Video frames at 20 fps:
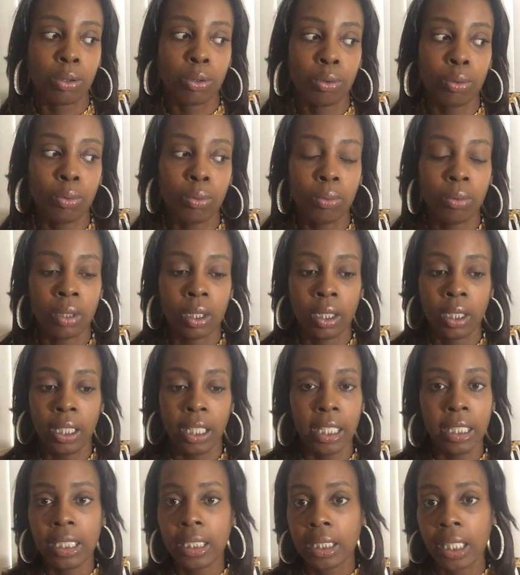through
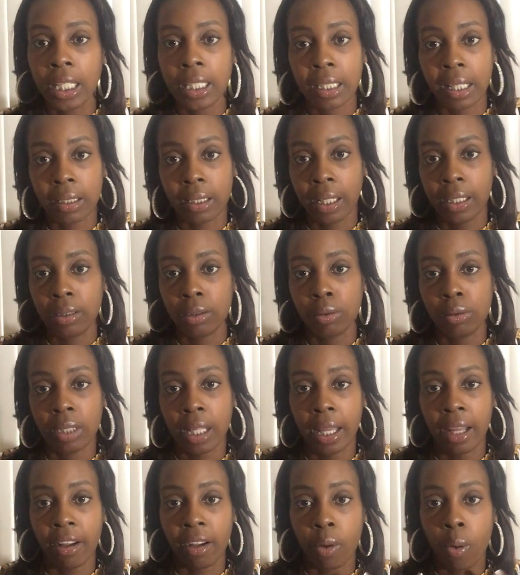anything that they do
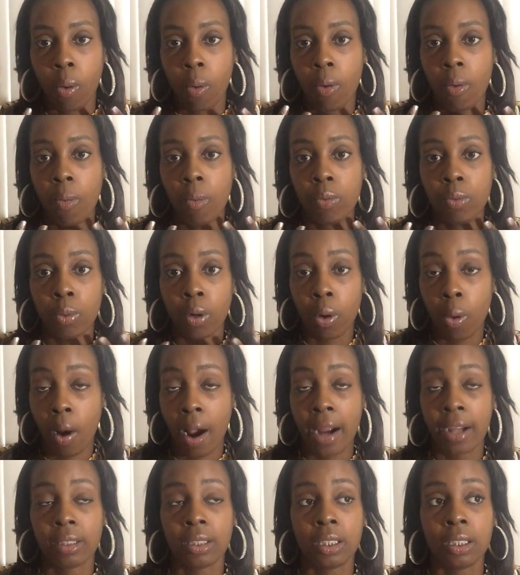that
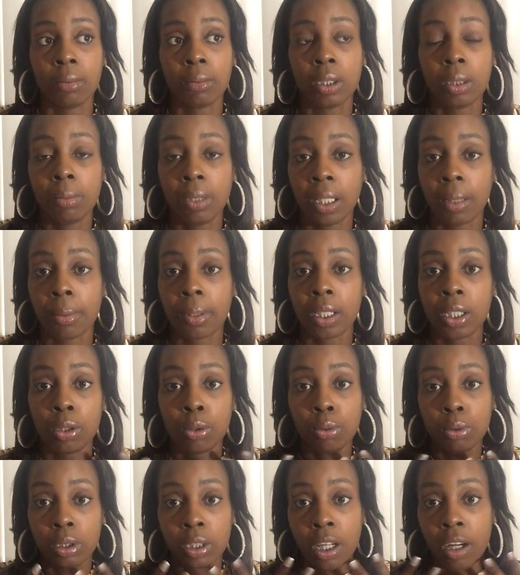requires them to be able to
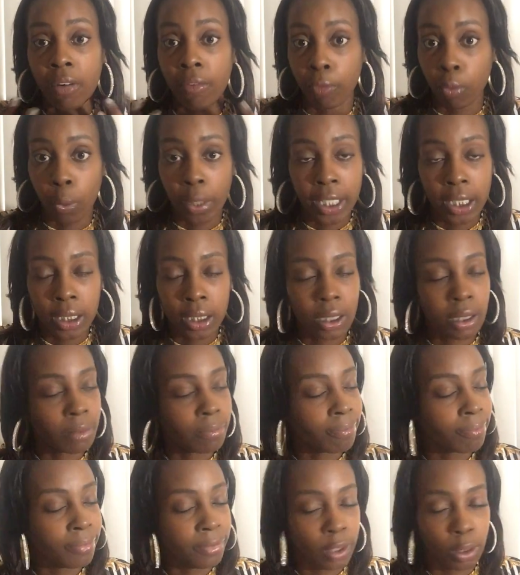use their voice.
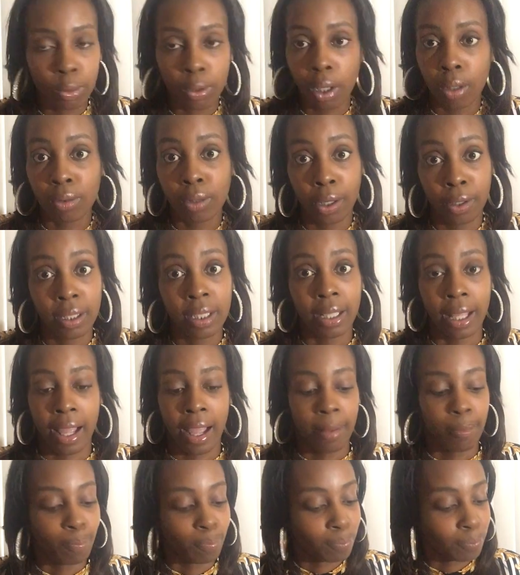You're gonna learn a
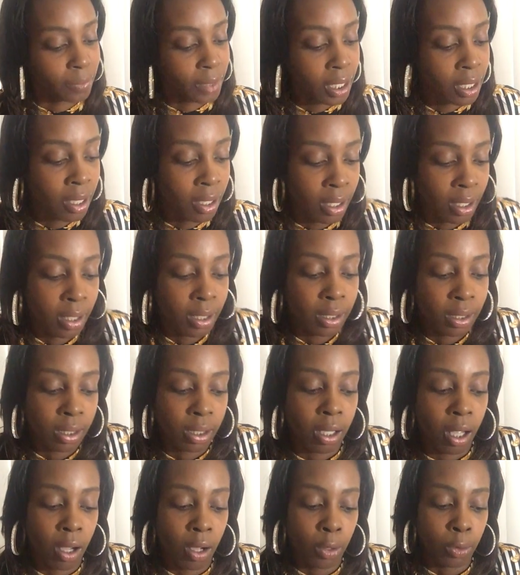lot.
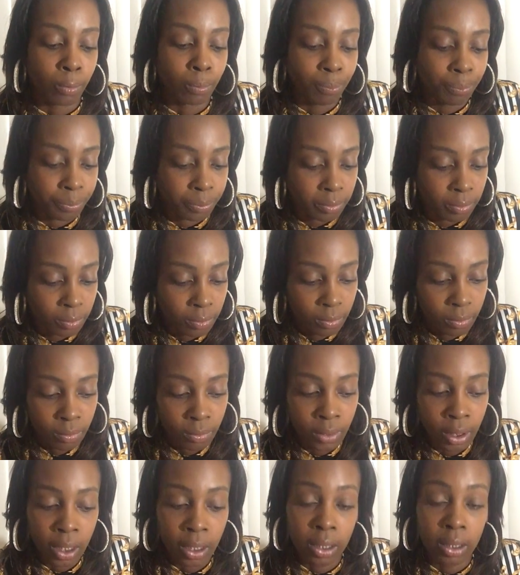So
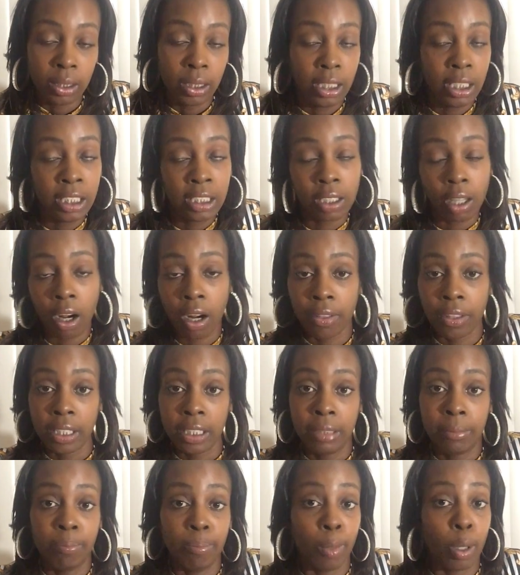these are the
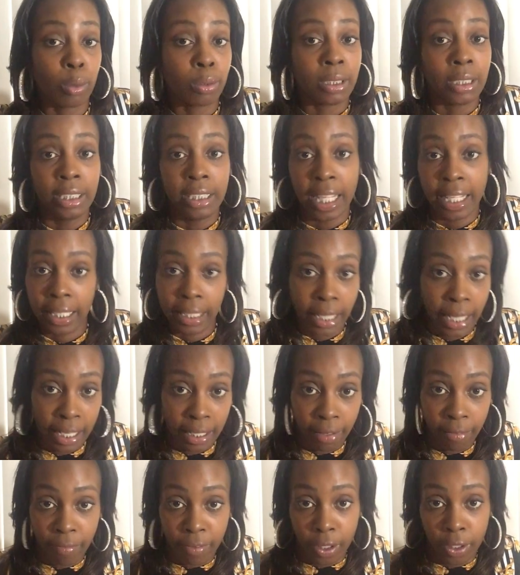most
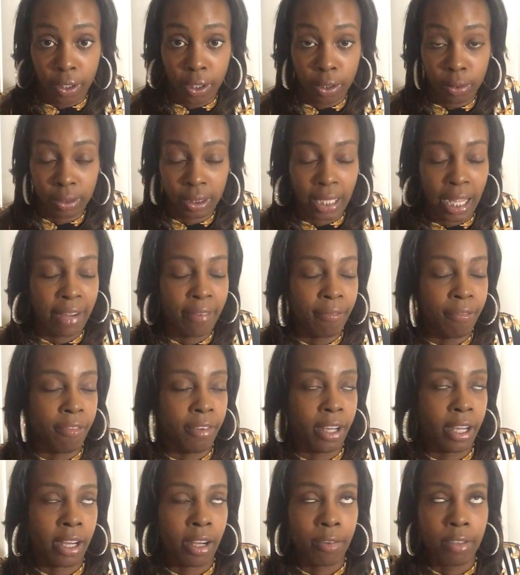dedicated Virgos, like
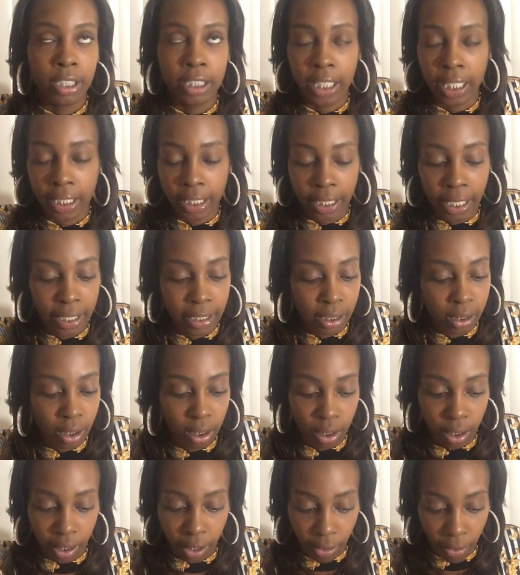very dedicated to
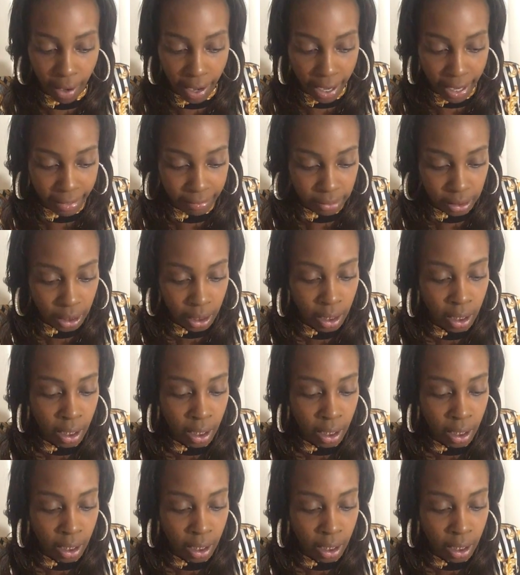their crafts,